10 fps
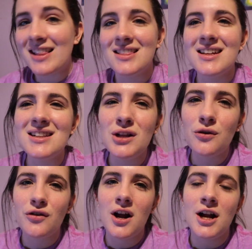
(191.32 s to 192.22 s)
little
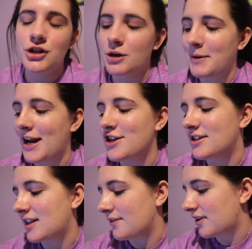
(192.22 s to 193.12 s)
over 100
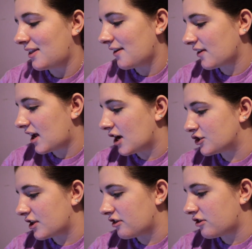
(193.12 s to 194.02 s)
pages left. I think I've got
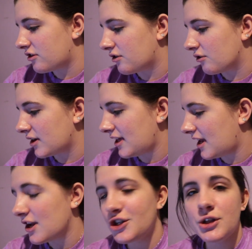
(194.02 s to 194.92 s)

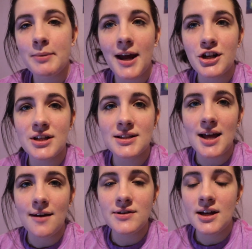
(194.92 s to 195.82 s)
130-ish pages
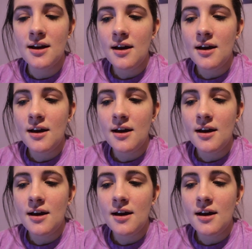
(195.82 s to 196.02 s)
left,